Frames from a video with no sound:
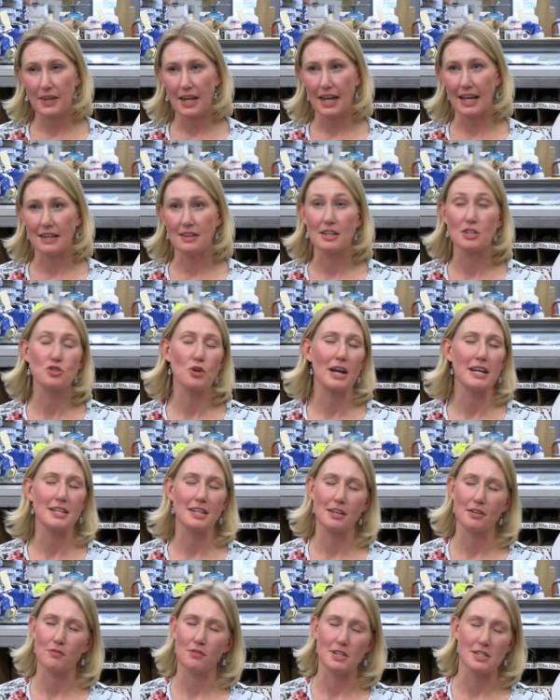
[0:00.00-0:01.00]
And they tried to
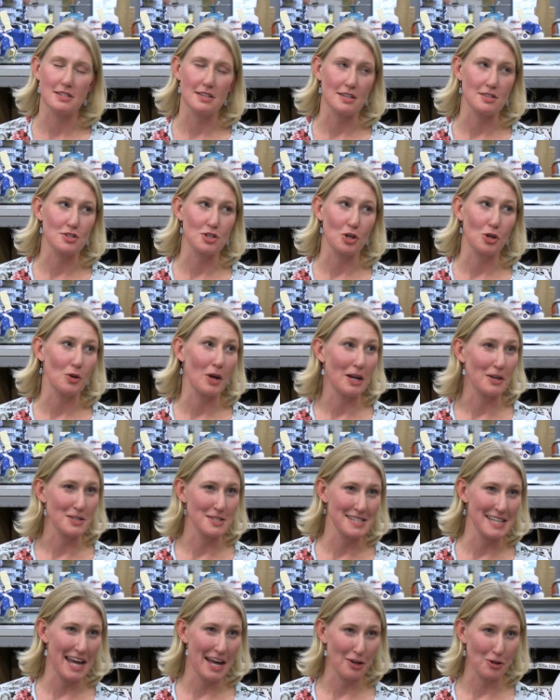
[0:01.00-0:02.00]
convince us to go down to
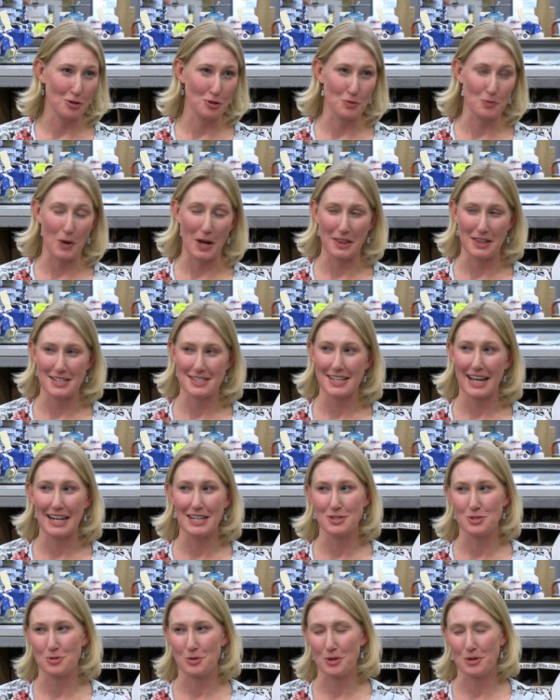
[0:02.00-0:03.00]
Seattle to run this kite
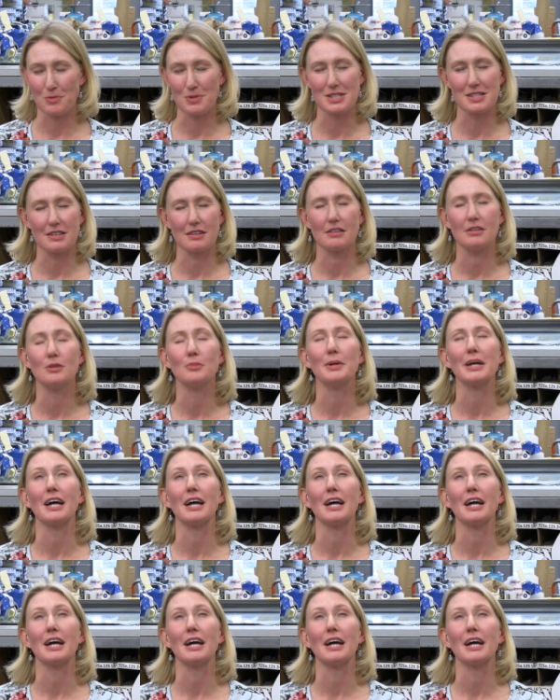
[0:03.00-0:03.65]
store. And we said, oh my